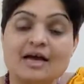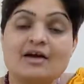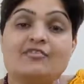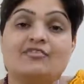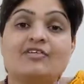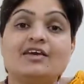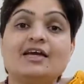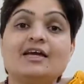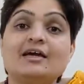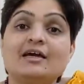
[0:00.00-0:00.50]

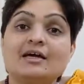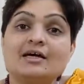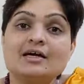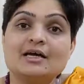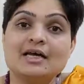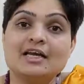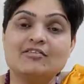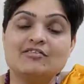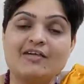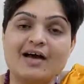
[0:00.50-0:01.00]
we
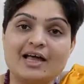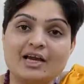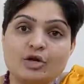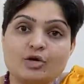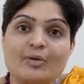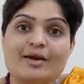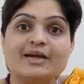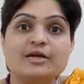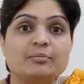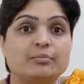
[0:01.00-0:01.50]

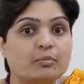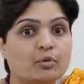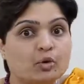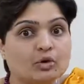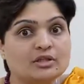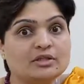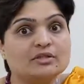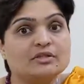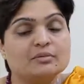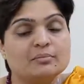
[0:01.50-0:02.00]
evaluate both